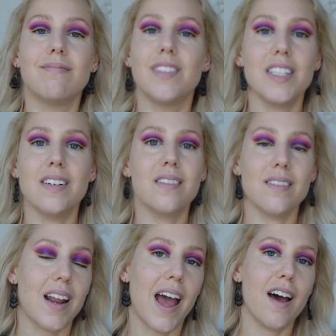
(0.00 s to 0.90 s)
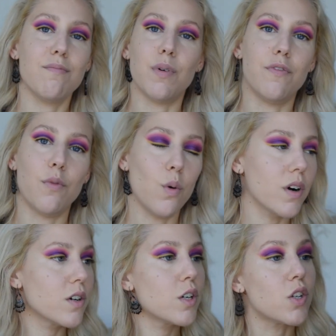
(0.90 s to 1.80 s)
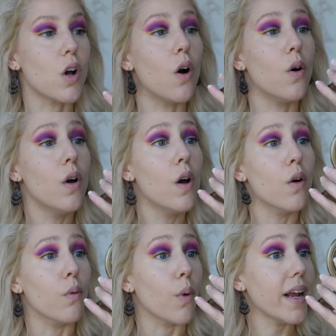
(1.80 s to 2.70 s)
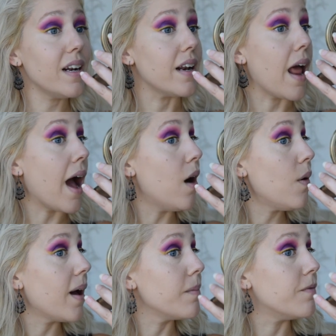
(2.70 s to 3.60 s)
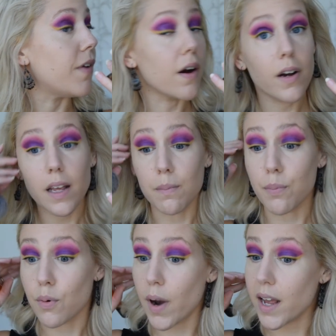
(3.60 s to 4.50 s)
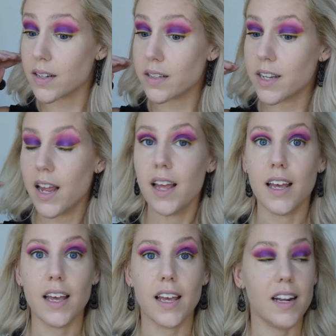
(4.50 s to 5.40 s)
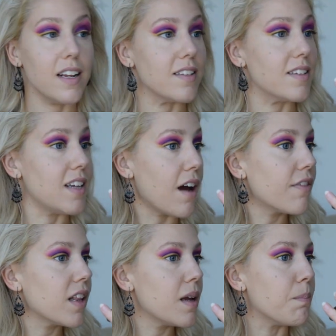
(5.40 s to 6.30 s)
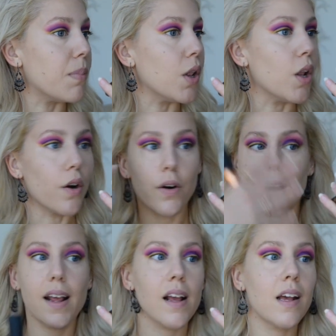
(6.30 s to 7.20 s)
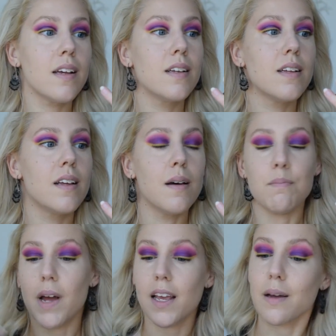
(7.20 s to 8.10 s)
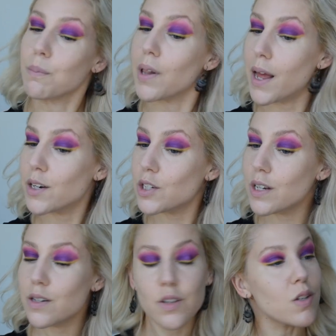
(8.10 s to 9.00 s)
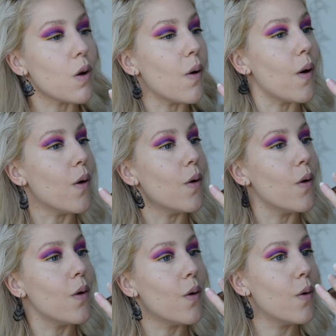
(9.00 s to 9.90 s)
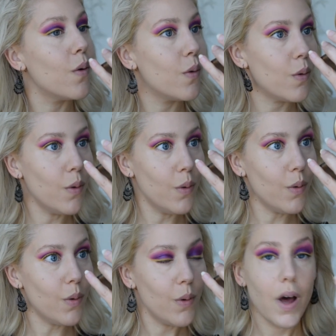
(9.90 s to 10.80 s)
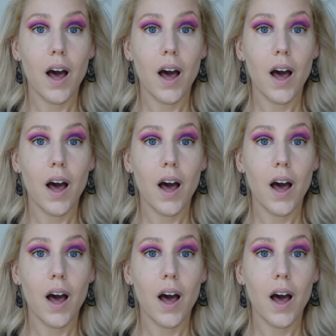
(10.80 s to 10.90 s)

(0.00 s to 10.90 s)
didn't have before. So right now, I'm very impressed. It is definitely blurring my complexion, so